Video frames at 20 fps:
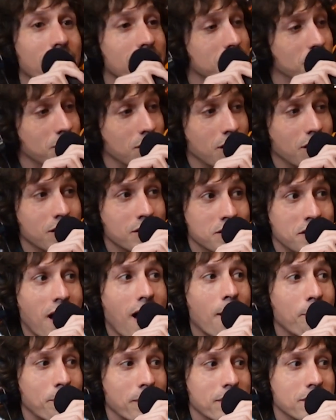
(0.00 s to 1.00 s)
It's
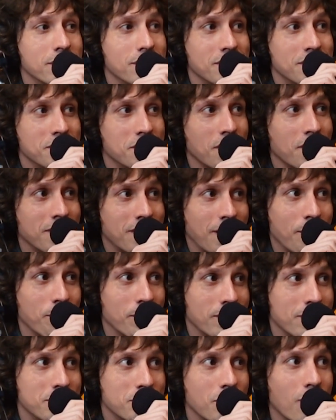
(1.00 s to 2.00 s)
Zombies, the name
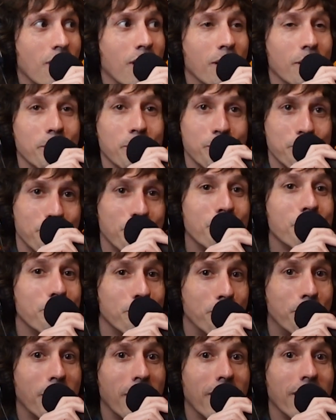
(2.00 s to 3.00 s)
of the song.
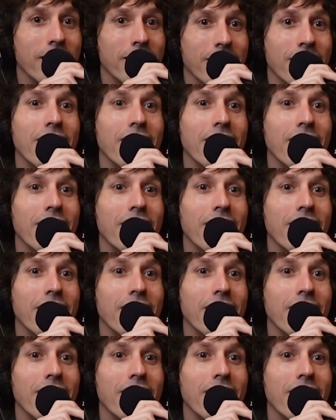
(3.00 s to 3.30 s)
But